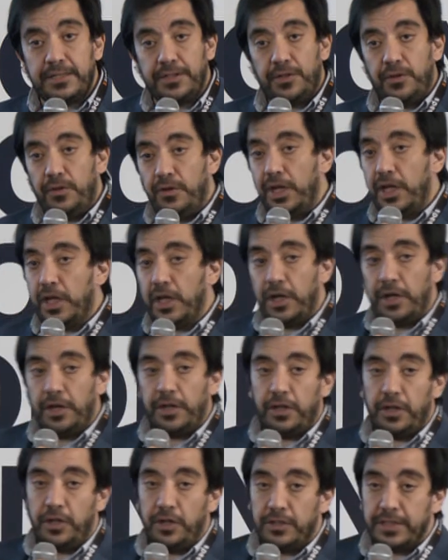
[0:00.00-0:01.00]
Unicode
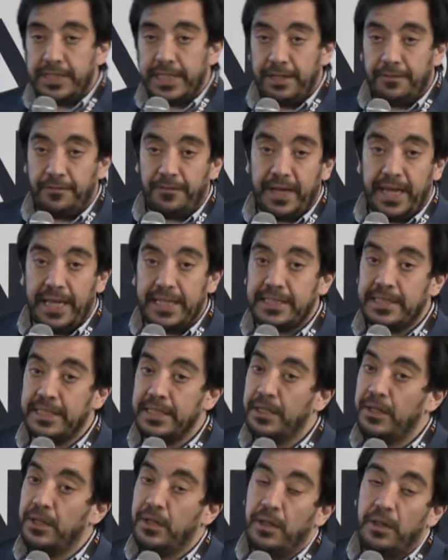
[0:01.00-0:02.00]
UTF-8.
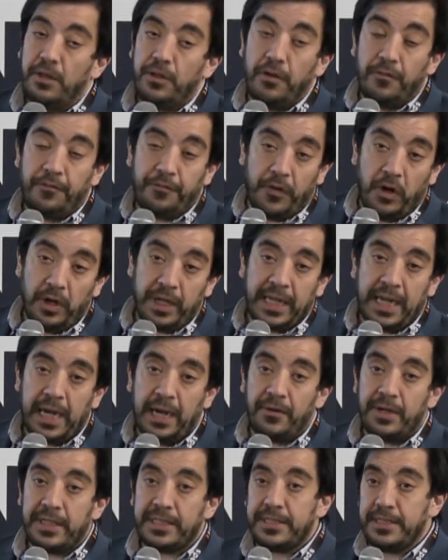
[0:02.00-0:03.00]
Your font
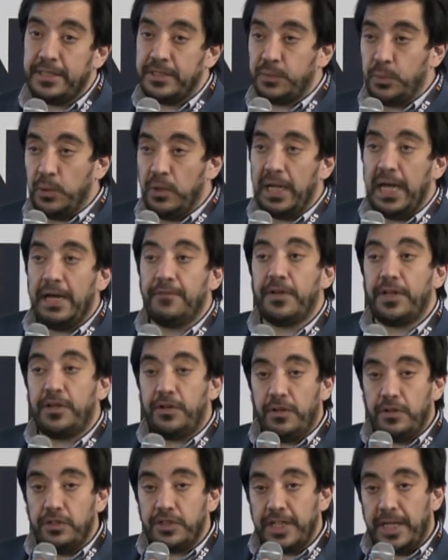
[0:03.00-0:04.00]
characters will have a
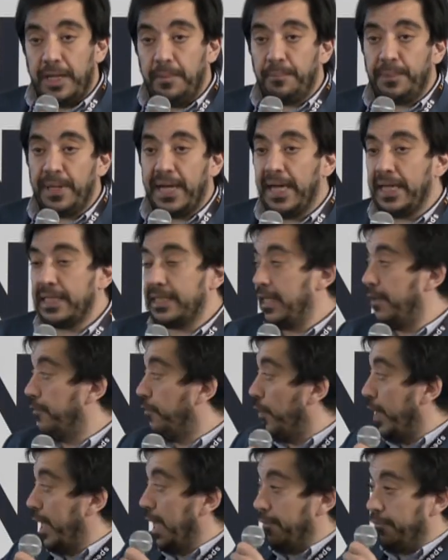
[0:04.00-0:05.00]
huge impact. If
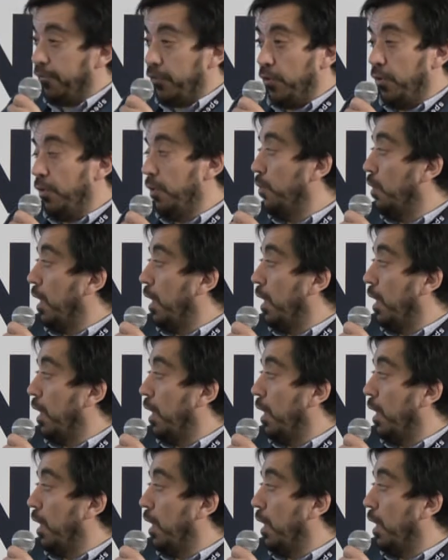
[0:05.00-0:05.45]
we have to